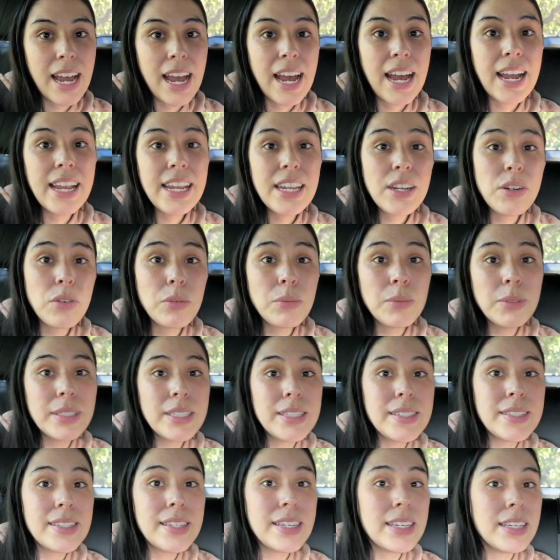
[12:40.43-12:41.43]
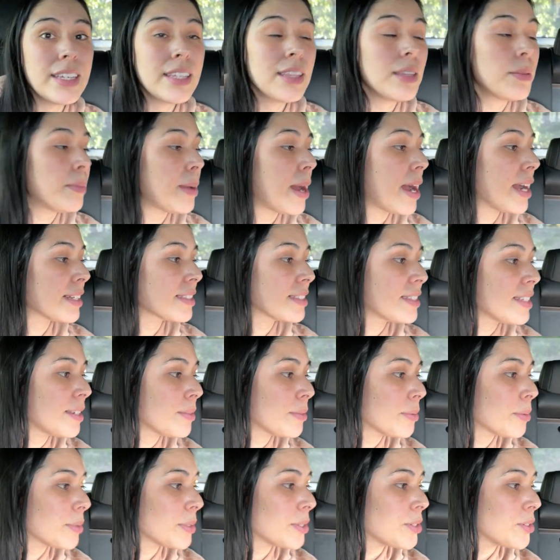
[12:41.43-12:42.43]
I normally sit in the back seat
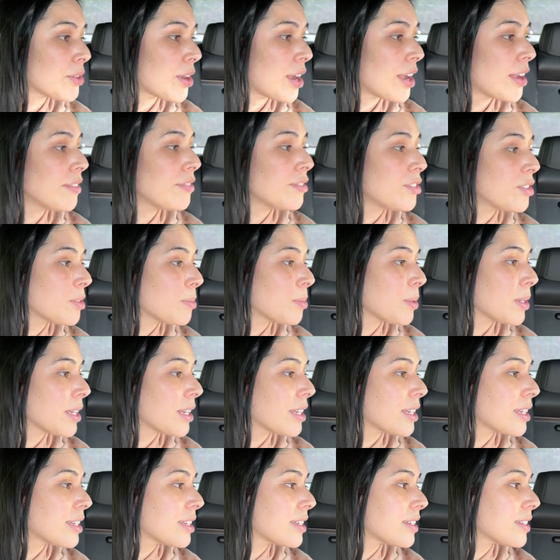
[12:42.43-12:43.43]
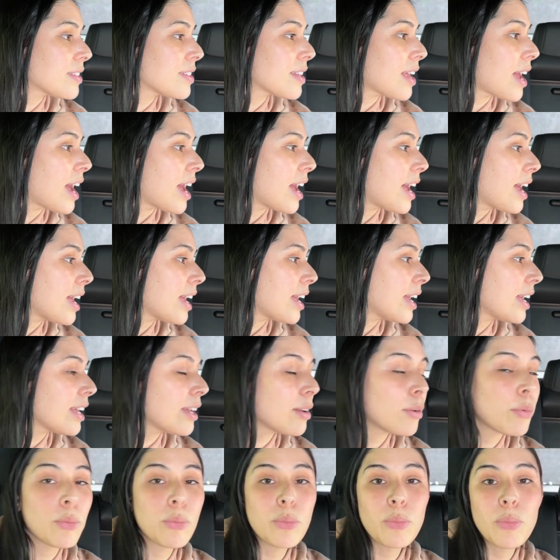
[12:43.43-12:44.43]
when we drive just because
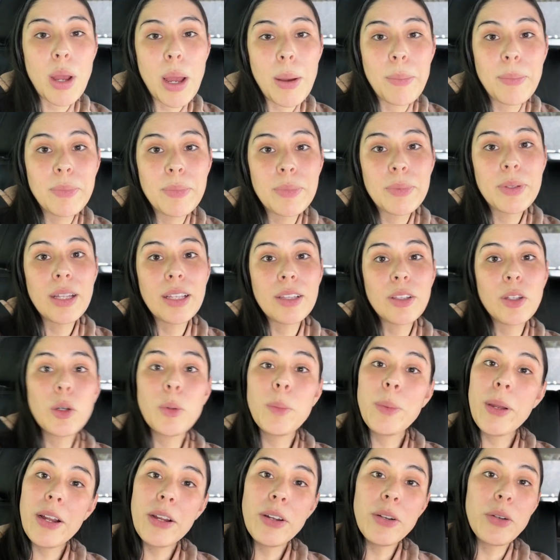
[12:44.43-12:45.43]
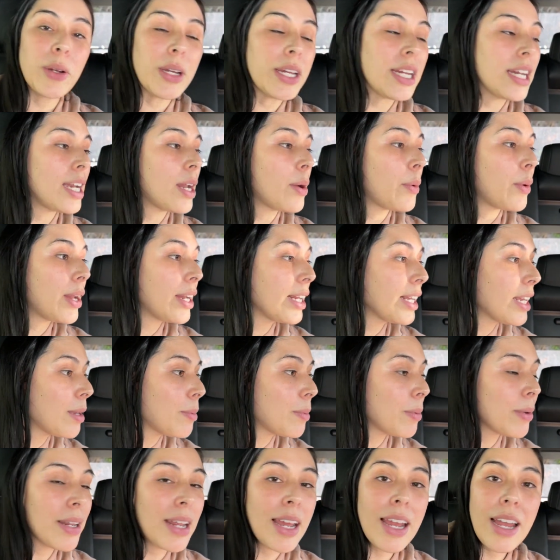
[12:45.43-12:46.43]
I am a little paranoid and I want to
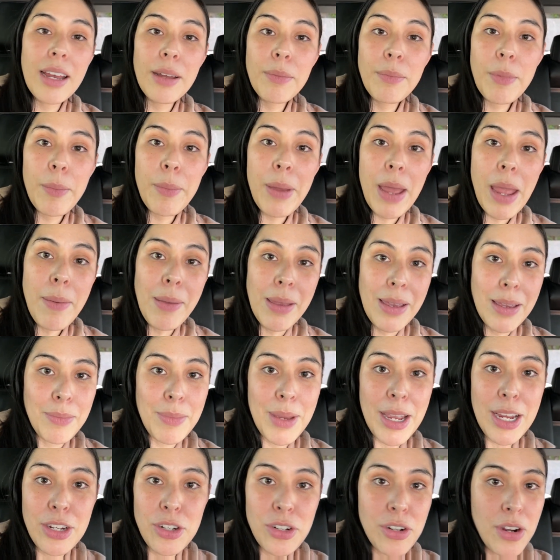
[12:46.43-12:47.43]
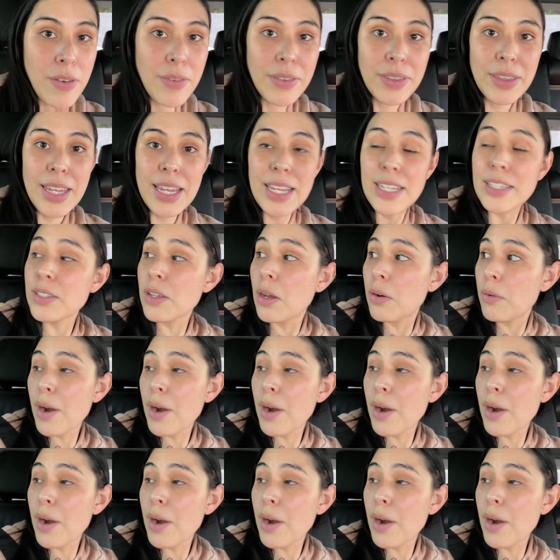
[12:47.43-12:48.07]
keep an eye on my baby and make sure everything's all